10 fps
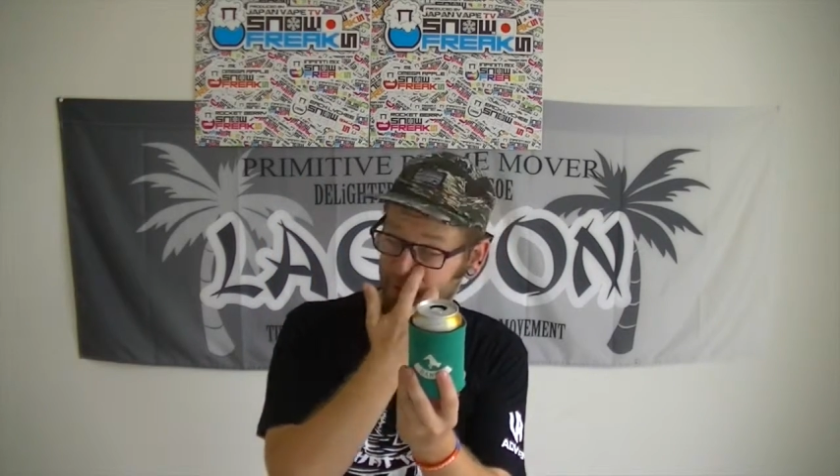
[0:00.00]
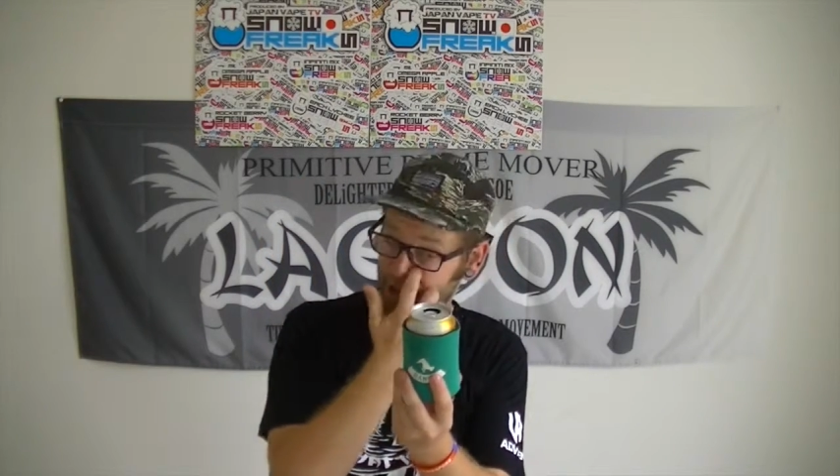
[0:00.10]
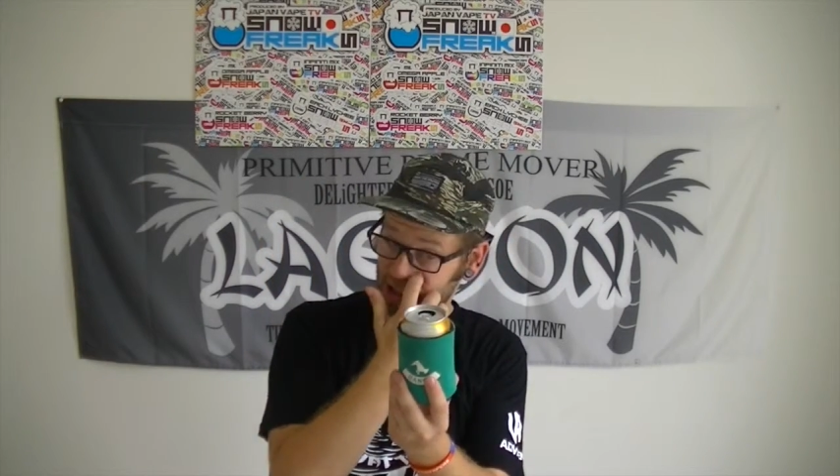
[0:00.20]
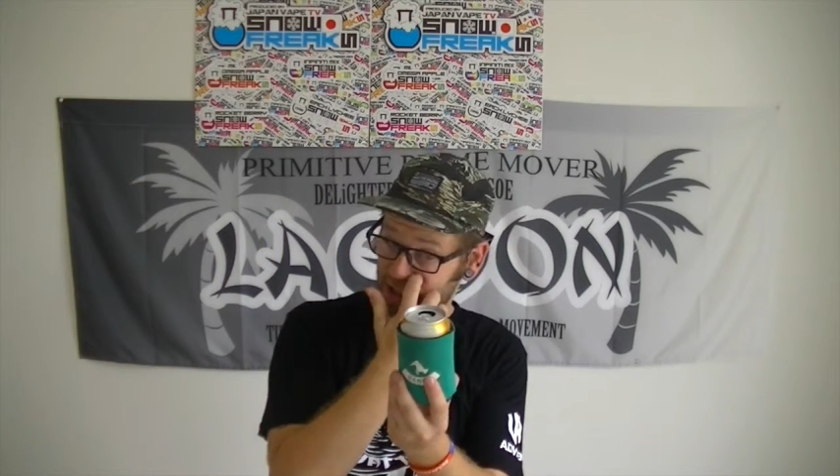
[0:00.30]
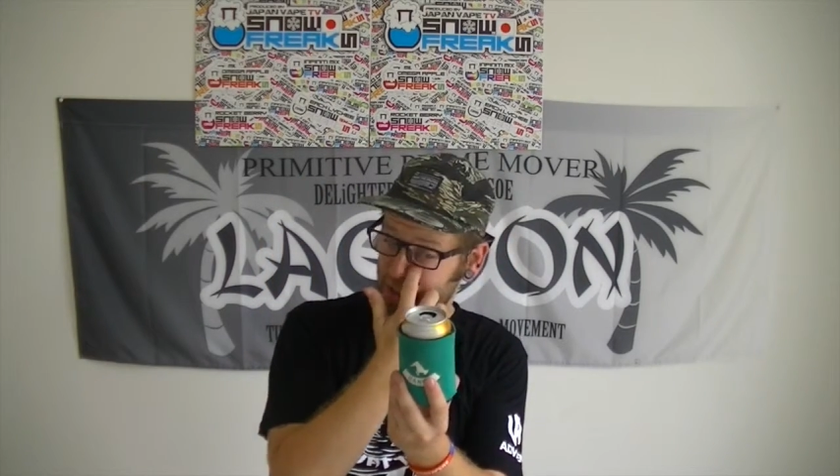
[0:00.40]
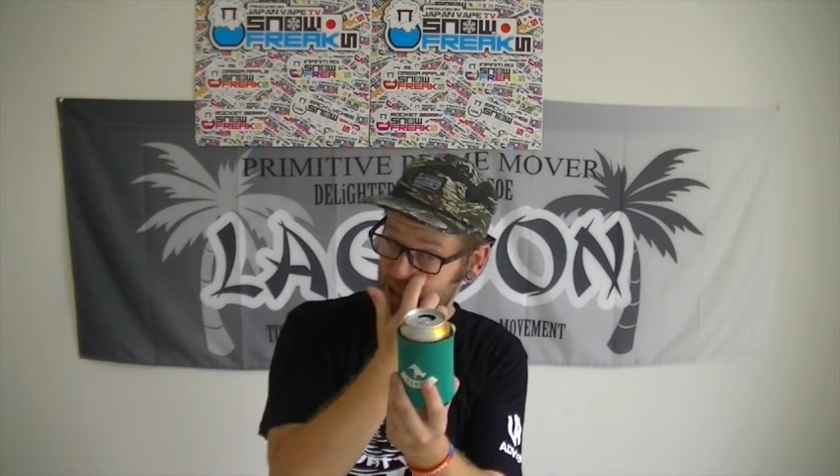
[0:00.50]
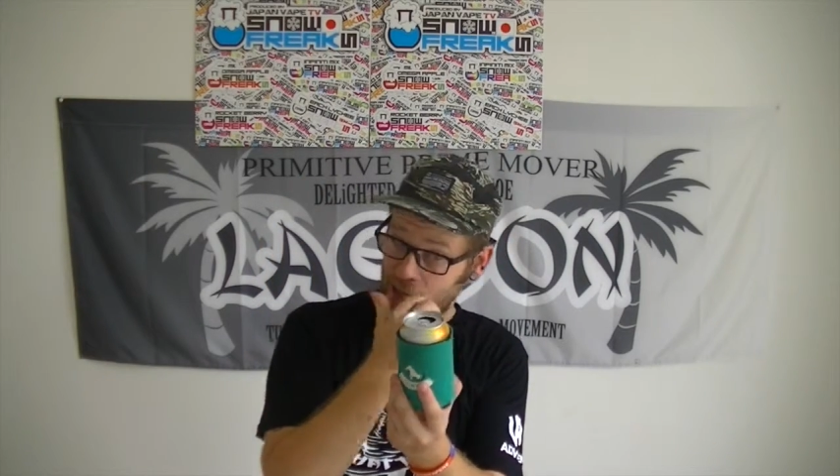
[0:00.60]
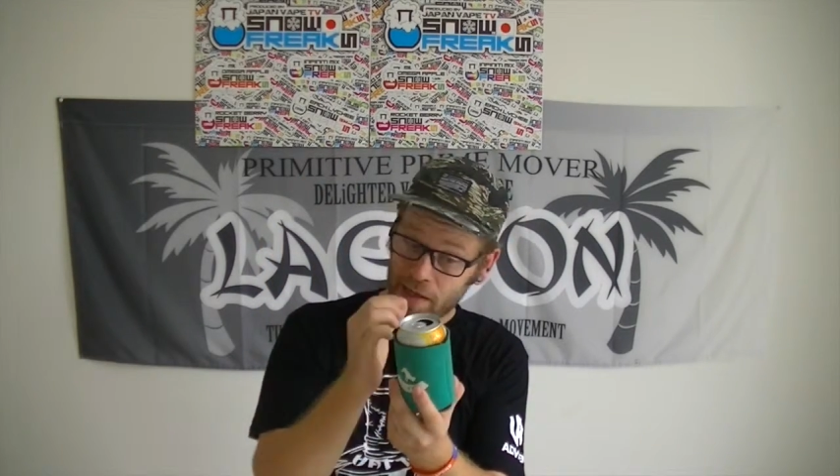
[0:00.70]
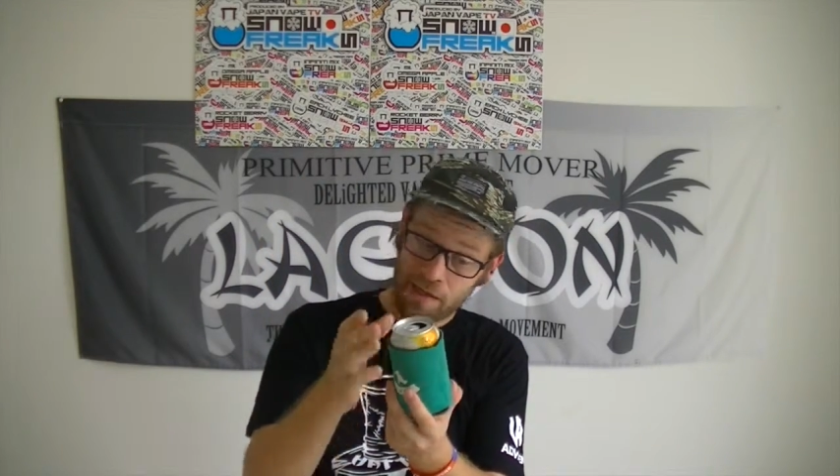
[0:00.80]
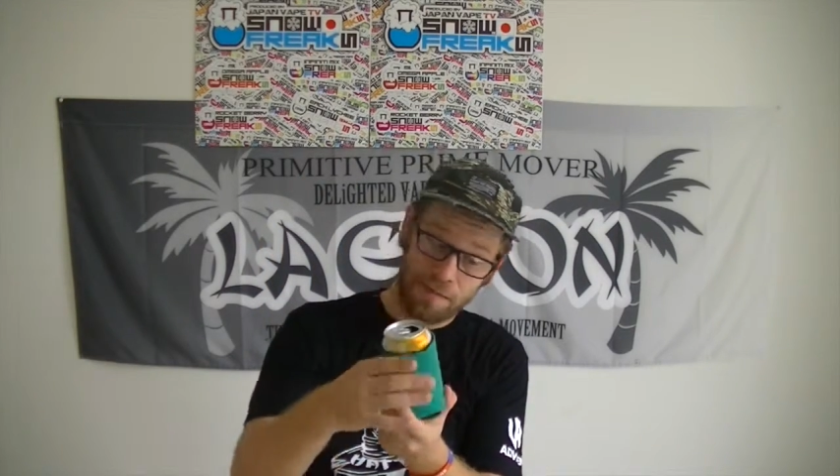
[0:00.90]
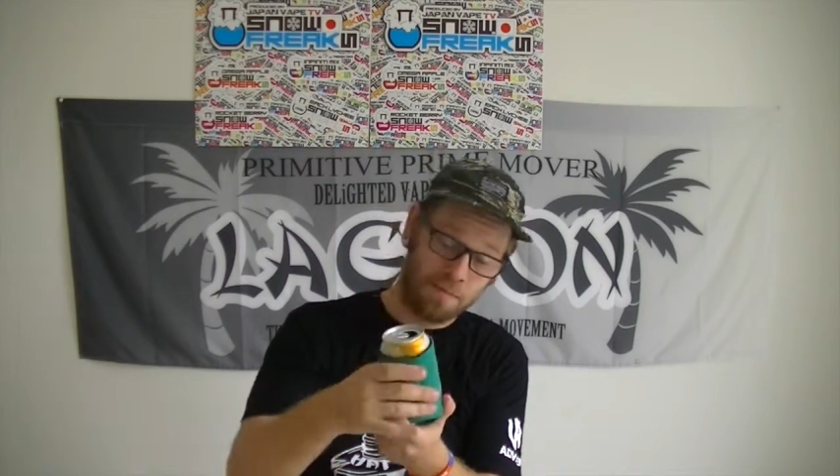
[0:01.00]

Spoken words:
fashion brand,